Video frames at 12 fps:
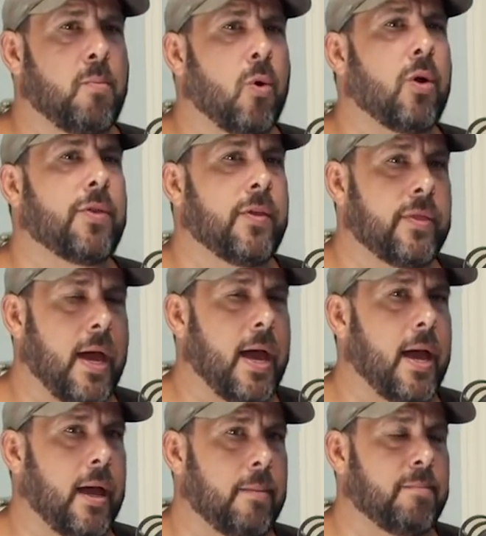More than
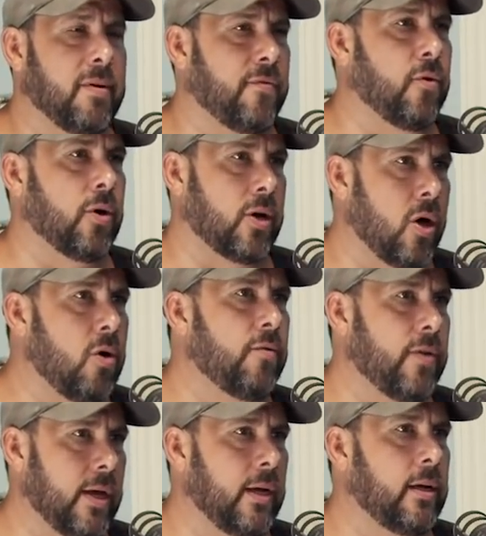that, before
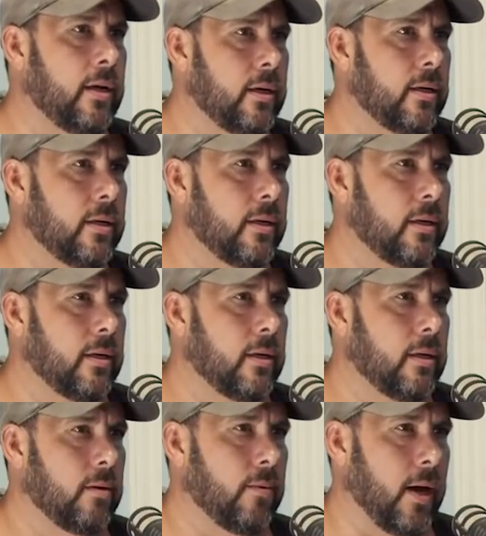COVID,
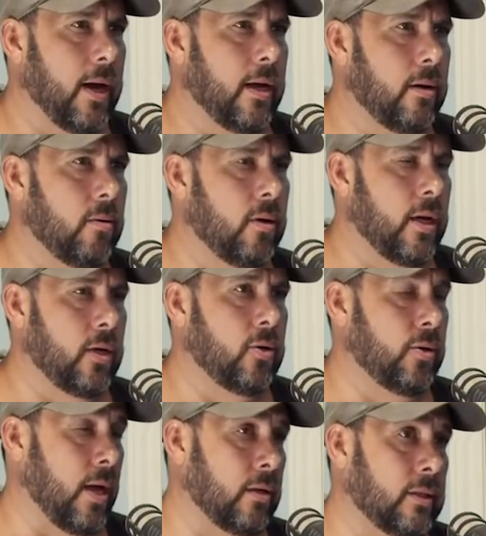right, in
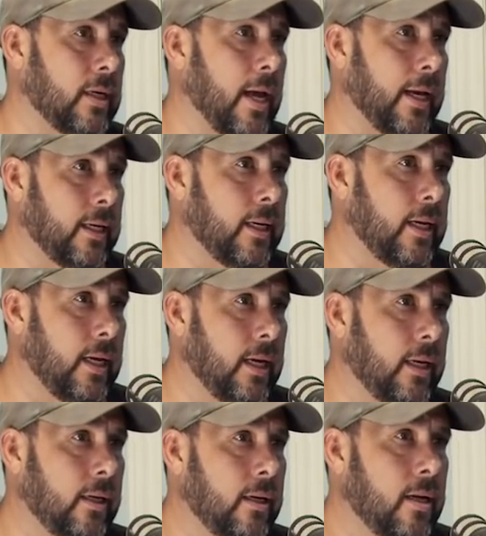
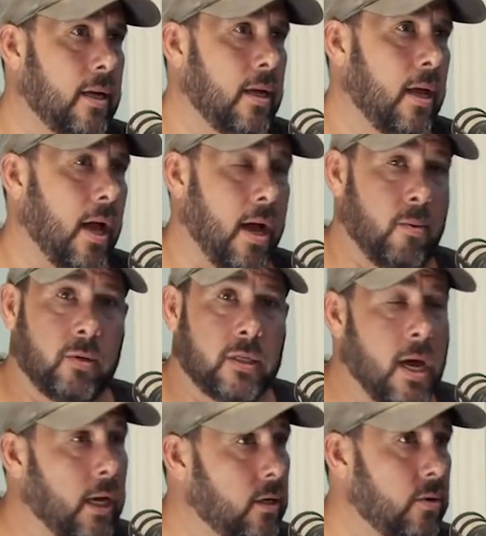2019, I was
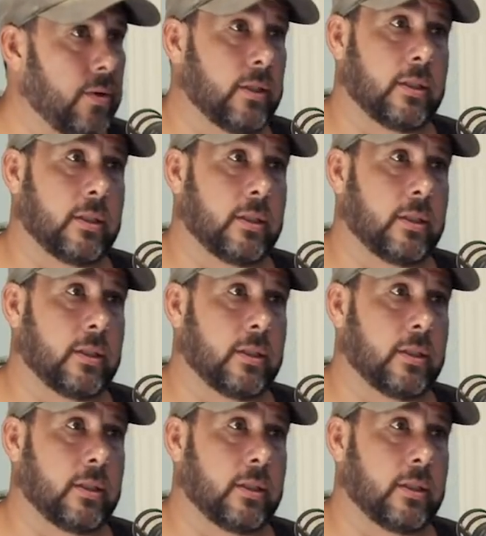not doing